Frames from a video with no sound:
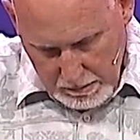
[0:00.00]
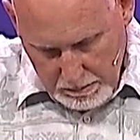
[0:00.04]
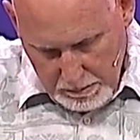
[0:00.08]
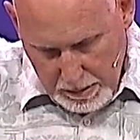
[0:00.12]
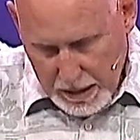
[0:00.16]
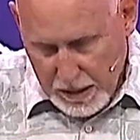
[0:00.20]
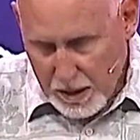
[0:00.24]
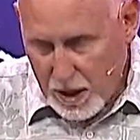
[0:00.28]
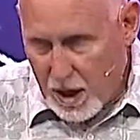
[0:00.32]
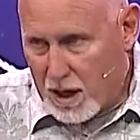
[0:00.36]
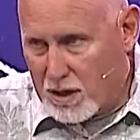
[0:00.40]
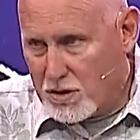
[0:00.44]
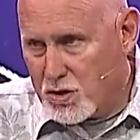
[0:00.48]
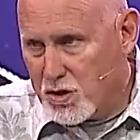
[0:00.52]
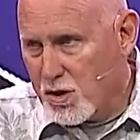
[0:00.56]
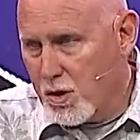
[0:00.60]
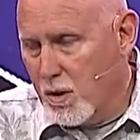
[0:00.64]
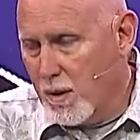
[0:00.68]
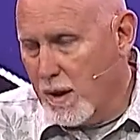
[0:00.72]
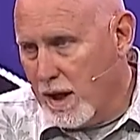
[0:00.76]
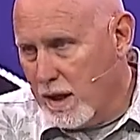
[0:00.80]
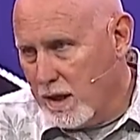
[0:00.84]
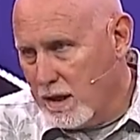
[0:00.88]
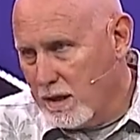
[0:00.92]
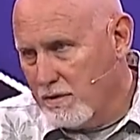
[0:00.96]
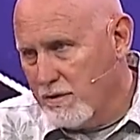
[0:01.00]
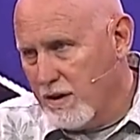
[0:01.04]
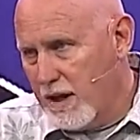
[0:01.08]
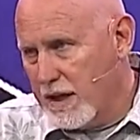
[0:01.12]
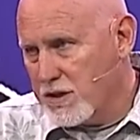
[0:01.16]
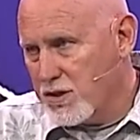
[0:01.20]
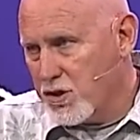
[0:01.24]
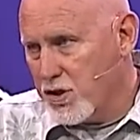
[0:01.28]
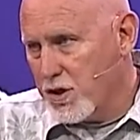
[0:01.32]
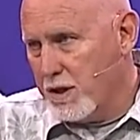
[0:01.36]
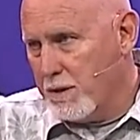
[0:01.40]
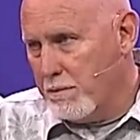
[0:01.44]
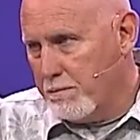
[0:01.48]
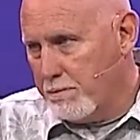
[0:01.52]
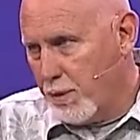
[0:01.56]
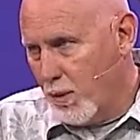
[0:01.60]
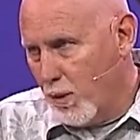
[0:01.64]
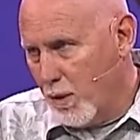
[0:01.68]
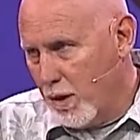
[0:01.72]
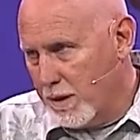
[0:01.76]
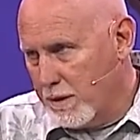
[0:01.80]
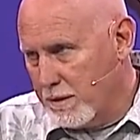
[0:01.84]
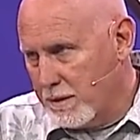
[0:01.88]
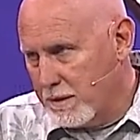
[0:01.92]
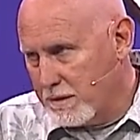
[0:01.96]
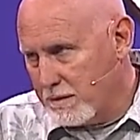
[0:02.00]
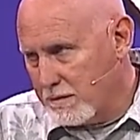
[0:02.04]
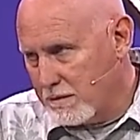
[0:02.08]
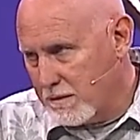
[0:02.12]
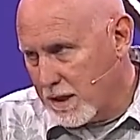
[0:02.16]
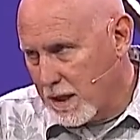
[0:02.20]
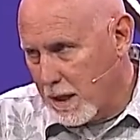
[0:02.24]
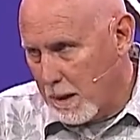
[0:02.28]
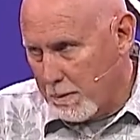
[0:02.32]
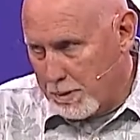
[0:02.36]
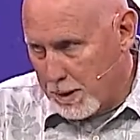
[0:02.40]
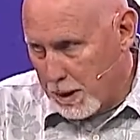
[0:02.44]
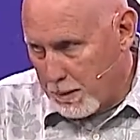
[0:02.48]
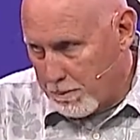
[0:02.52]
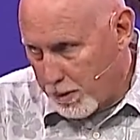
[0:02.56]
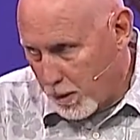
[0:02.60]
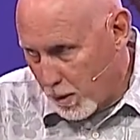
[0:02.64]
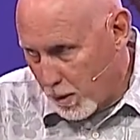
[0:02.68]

But it also elevates an important couple of